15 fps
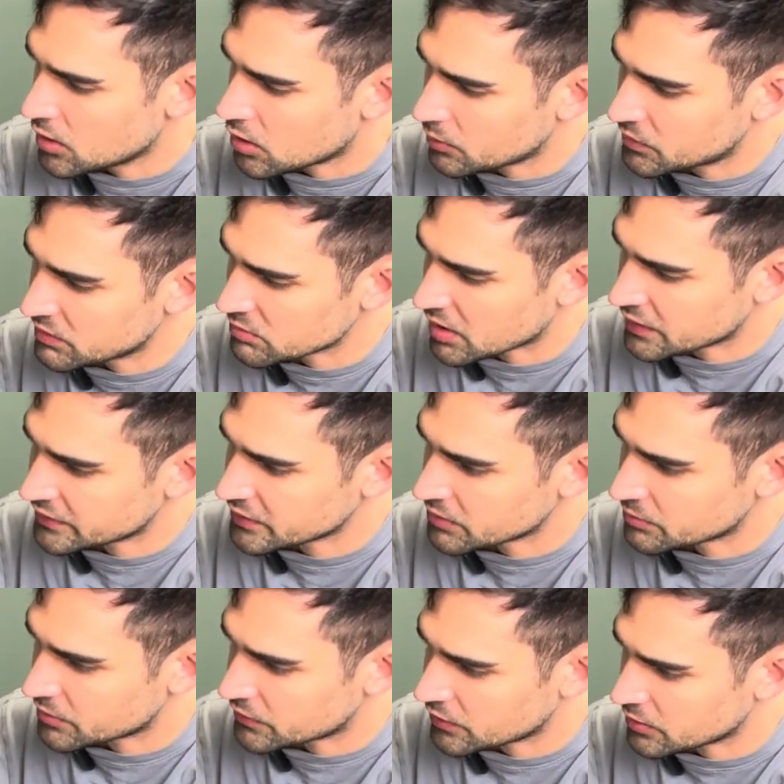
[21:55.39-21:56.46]
optimizing
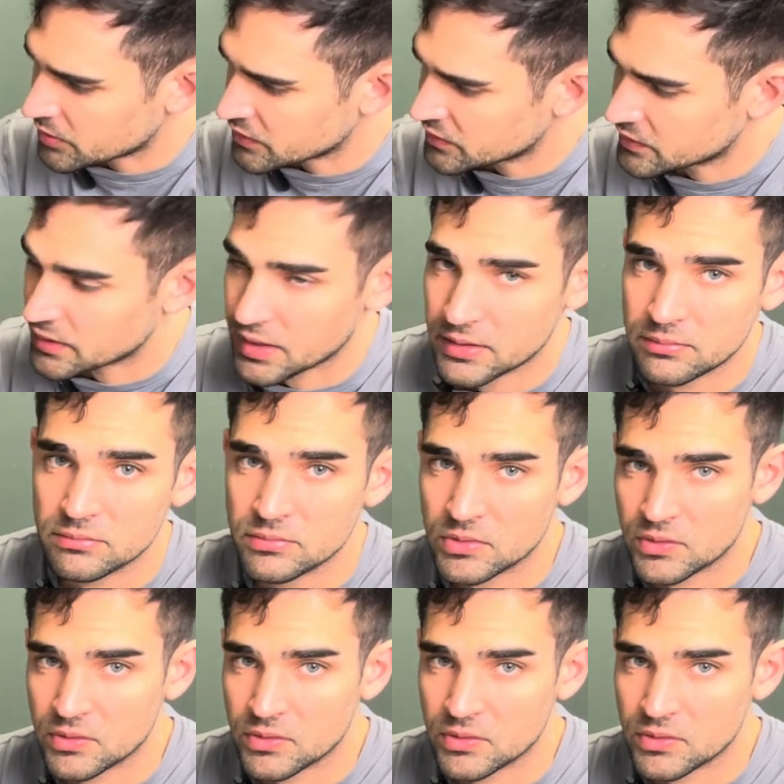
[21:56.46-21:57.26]
in performance, then